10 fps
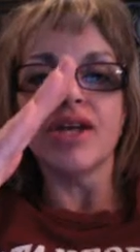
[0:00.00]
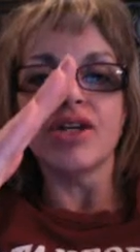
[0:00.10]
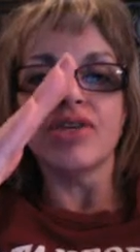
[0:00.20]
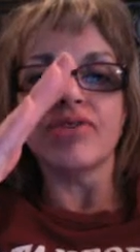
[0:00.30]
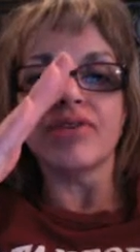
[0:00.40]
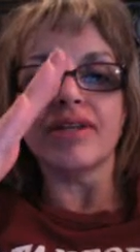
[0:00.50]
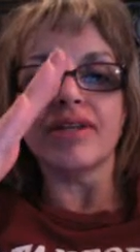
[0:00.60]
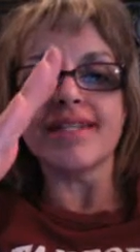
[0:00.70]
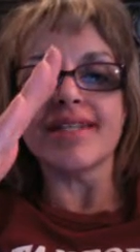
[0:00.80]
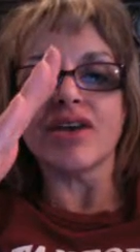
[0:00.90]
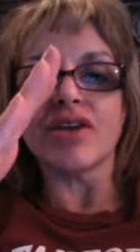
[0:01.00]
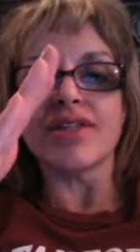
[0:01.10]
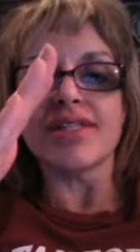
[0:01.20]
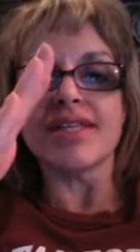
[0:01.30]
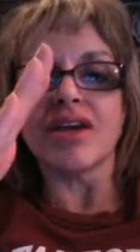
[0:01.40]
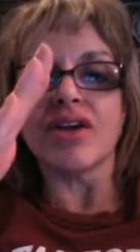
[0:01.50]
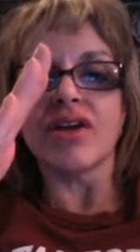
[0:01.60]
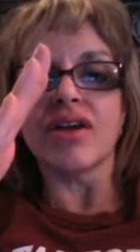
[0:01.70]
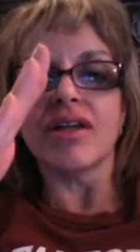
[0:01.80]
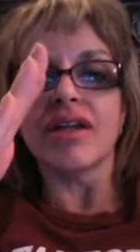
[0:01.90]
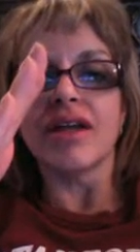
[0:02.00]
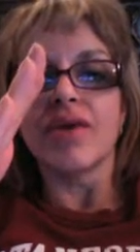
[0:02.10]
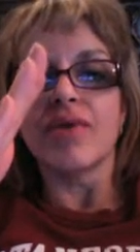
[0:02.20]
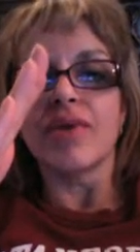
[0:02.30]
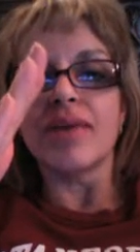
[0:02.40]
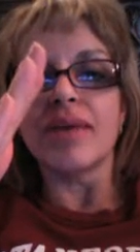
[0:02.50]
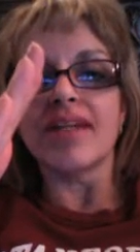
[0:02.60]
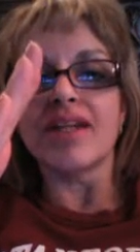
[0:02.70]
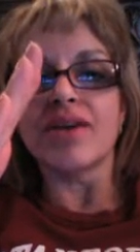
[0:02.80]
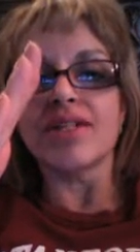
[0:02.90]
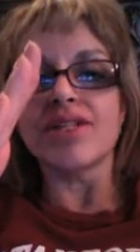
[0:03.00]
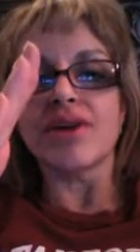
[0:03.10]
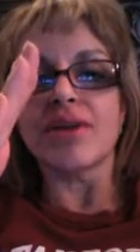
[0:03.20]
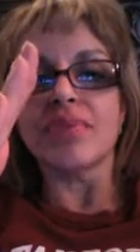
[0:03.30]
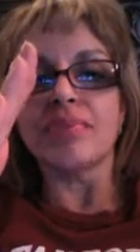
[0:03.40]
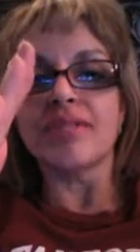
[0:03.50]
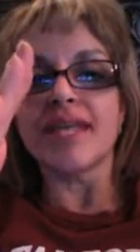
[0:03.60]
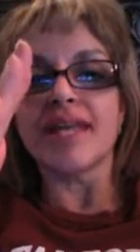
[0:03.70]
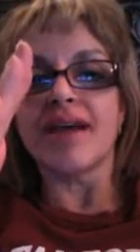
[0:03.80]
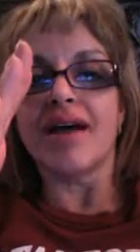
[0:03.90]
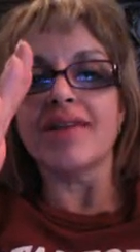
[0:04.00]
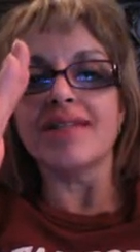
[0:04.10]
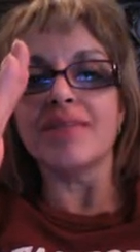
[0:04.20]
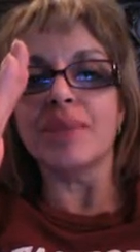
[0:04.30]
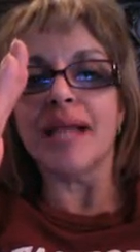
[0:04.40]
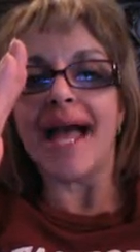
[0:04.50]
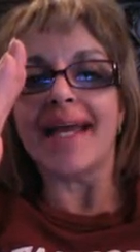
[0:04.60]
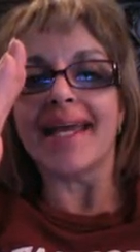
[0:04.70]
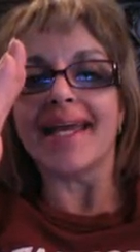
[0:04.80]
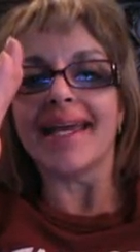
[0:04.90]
you're feeling sicker and sicker, and right about here I started saying, I see black,